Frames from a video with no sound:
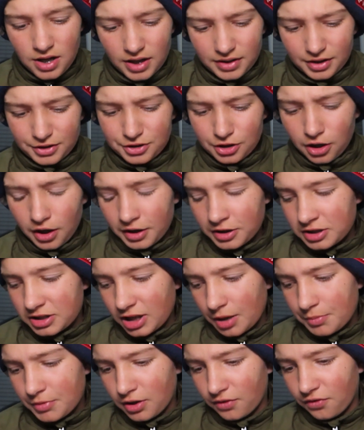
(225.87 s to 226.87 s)
and the
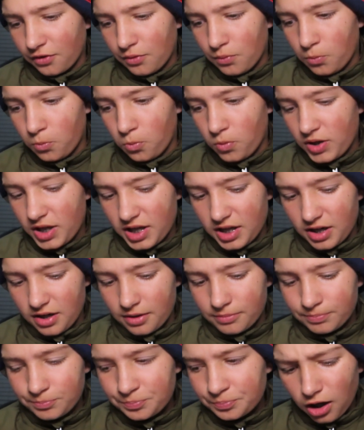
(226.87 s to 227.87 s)
Tigers coming off a
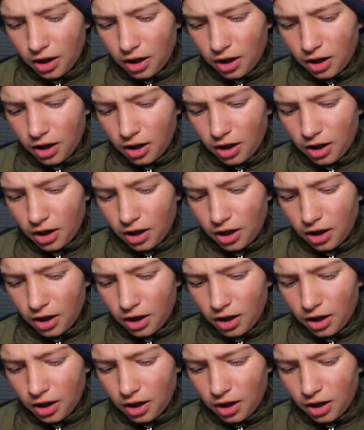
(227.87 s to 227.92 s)
win.